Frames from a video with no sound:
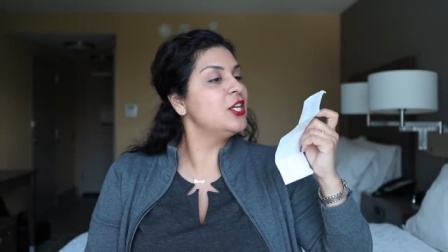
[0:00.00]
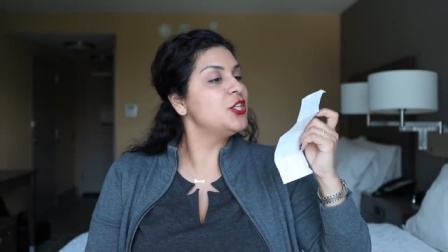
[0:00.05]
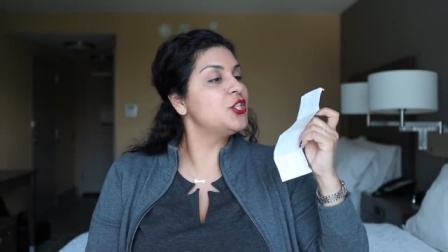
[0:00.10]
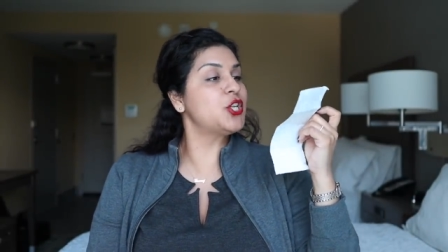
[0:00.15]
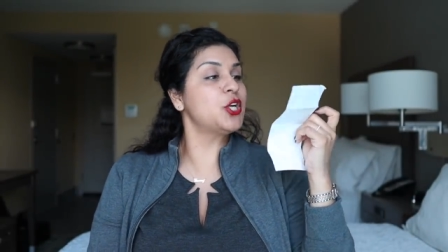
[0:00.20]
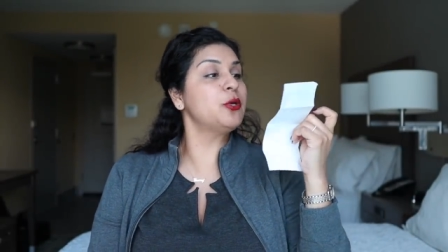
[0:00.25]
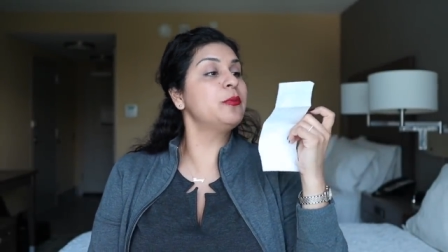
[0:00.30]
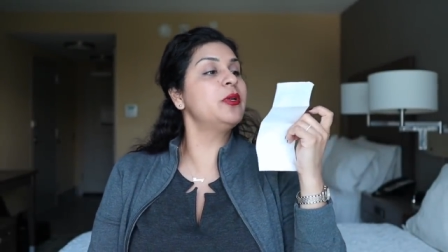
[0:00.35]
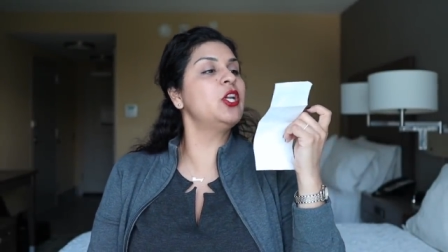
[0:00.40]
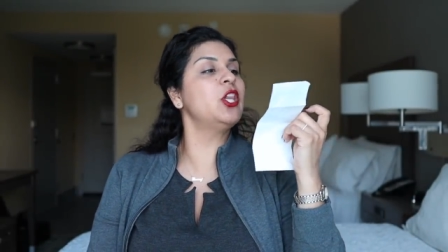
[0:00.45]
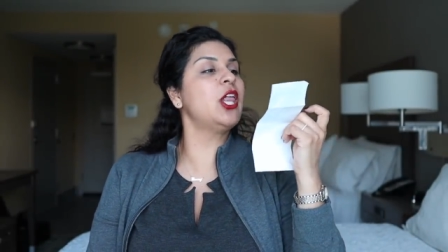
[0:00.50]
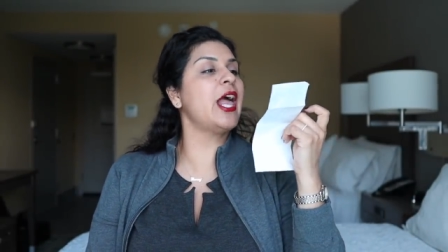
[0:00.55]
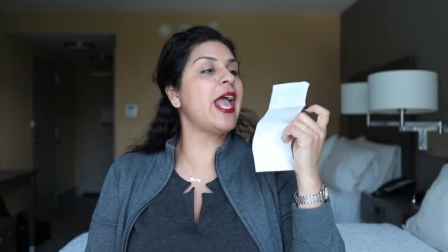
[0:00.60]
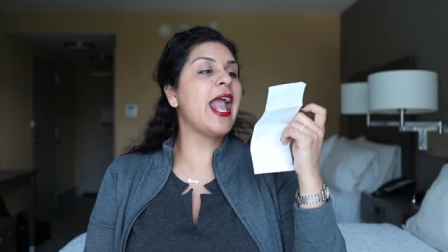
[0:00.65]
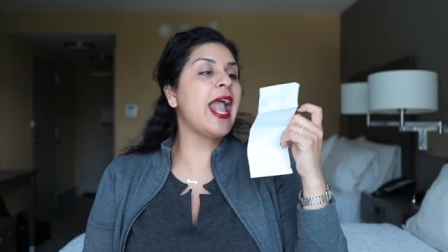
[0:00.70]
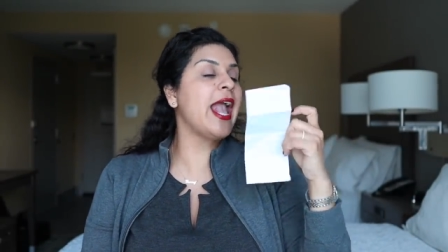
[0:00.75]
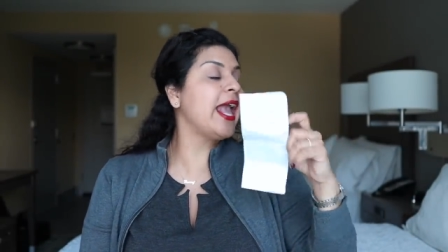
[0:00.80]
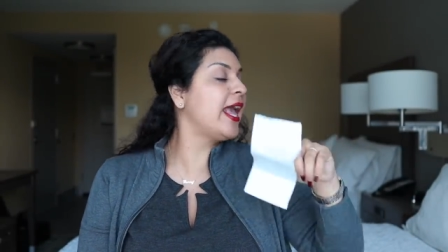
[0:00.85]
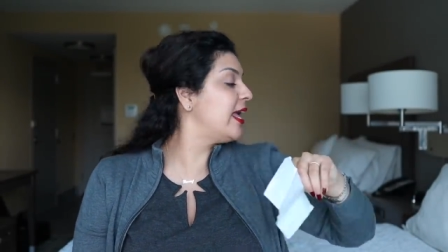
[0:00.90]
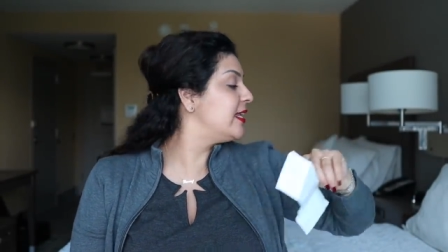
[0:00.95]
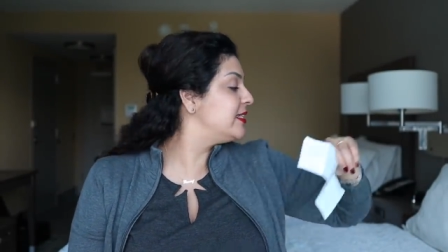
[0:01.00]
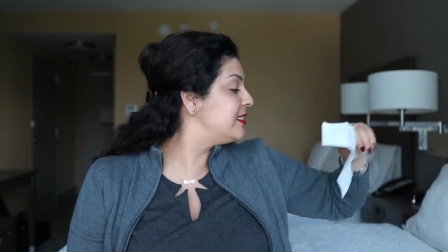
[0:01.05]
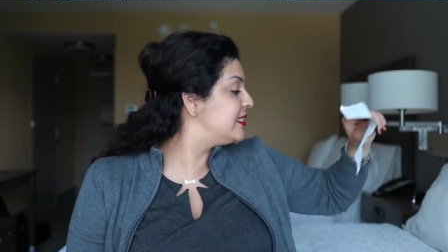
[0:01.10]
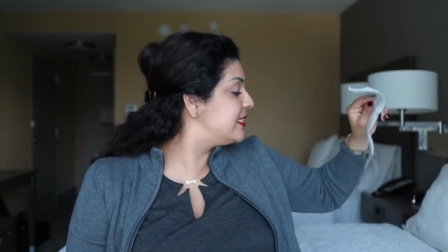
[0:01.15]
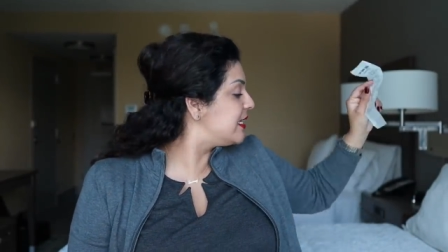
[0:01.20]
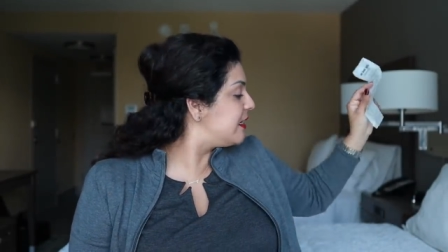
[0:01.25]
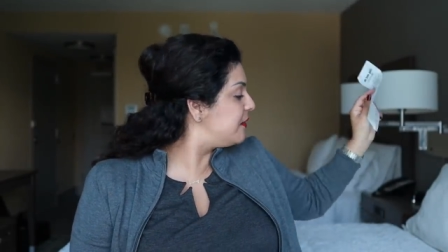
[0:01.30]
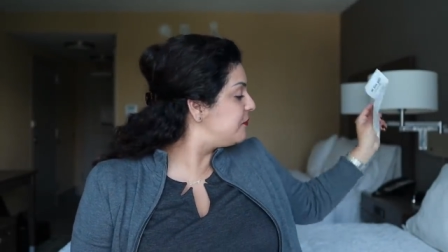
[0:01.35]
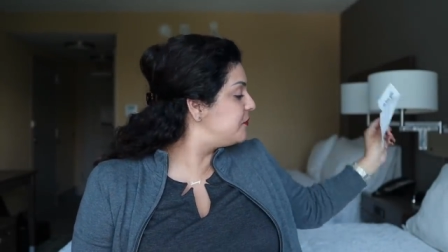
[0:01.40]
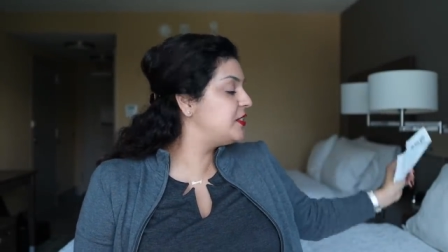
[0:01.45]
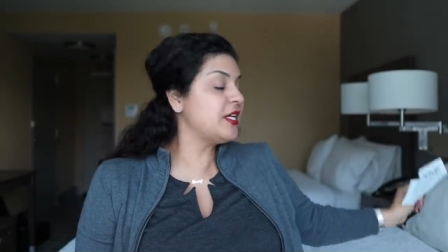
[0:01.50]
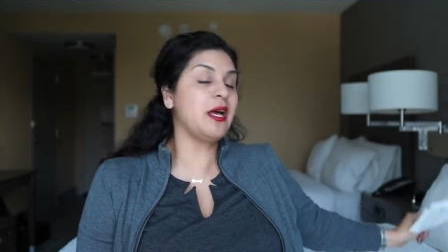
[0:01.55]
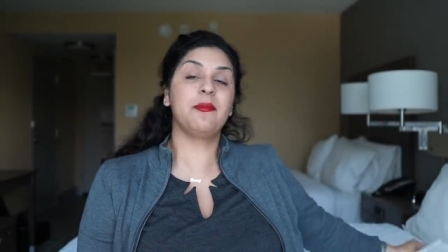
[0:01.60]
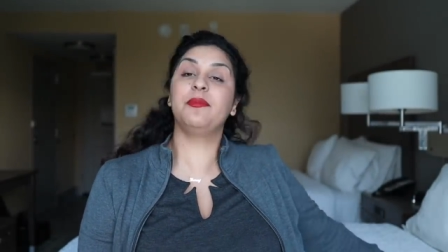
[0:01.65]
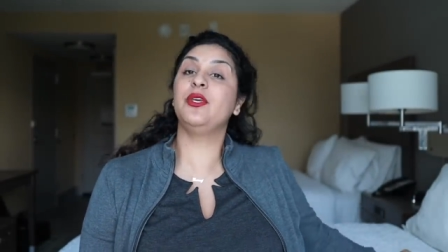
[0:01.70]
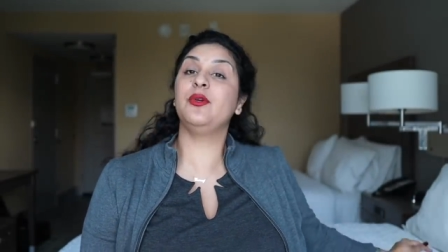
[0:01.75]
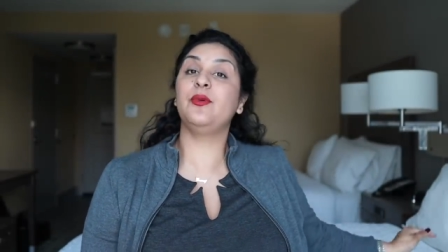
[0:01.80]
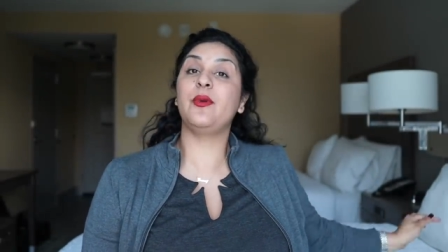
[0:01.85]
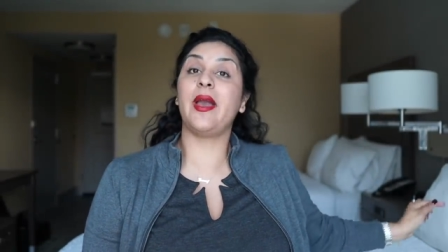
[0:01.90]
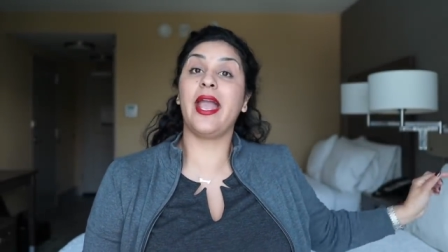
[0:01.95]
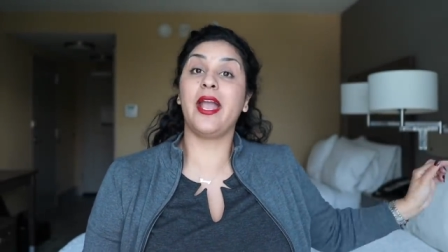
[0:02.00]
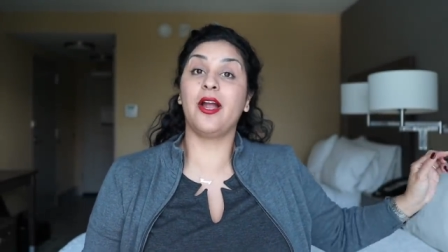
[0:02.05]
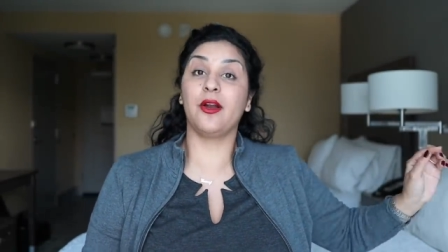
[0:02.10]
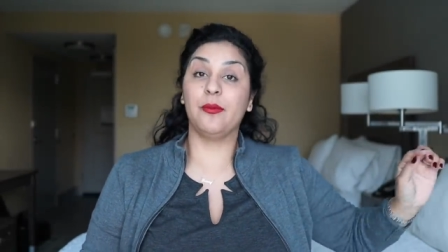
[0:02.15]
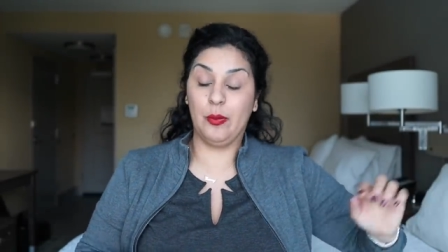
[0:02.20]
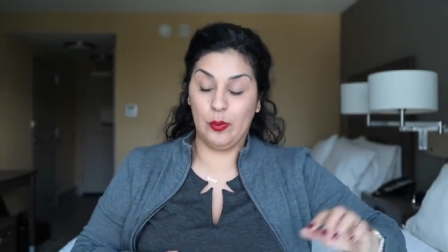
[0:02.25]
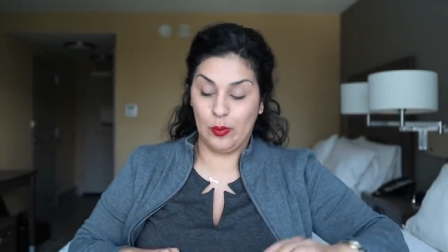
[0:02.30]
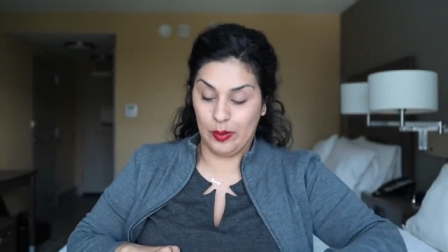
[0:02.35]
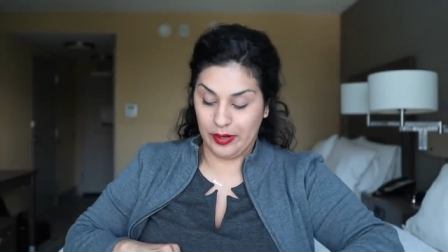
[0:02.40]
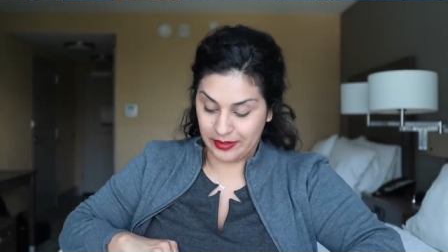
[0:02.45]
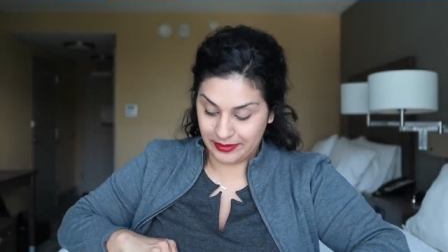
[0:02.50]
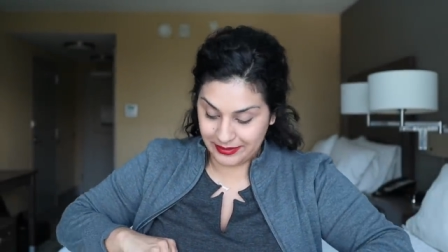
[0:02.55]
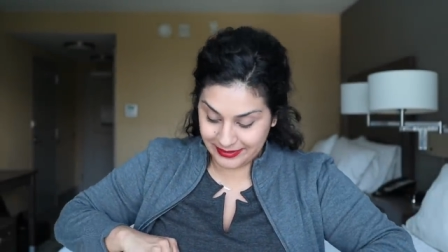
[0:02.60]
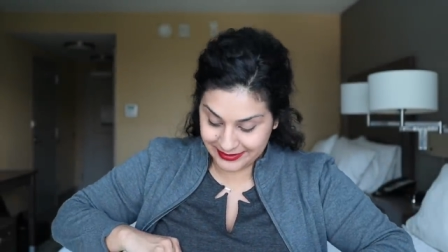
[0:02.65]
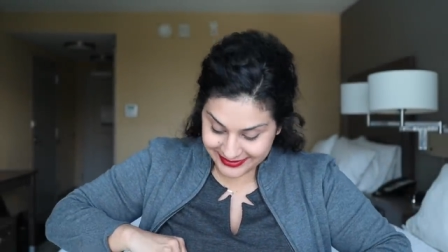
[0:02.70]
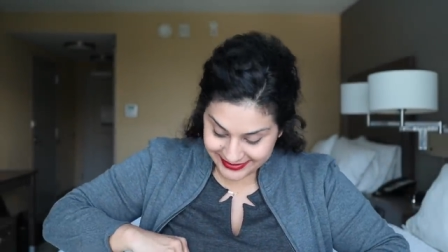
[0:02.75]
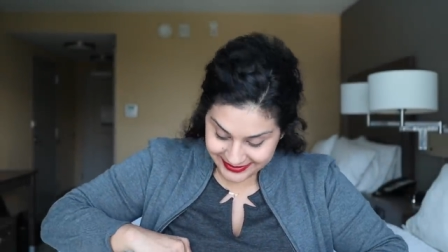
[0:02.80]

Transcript: Terminal A and DFW Airport.